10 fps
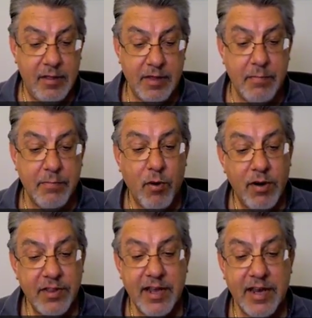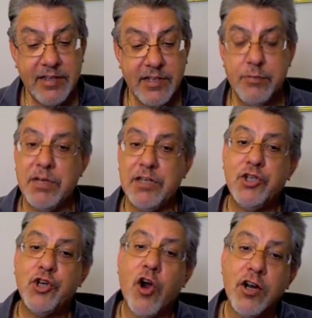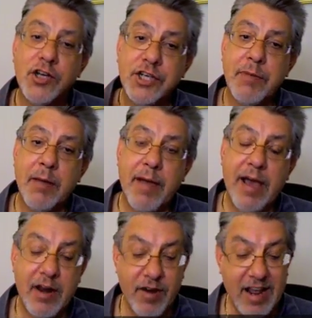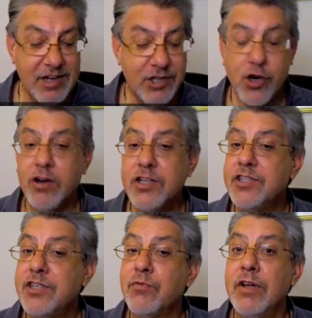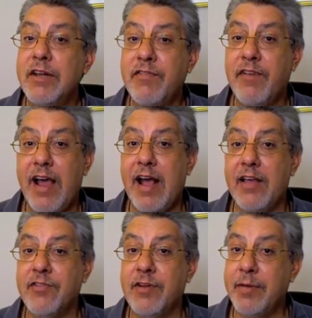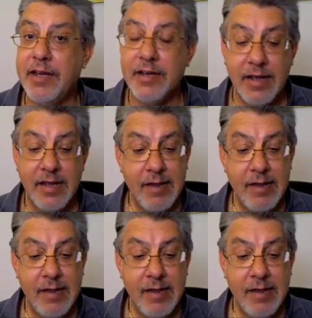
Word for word: The important thing is it's been charging my battery and it charges it really fast. I mean,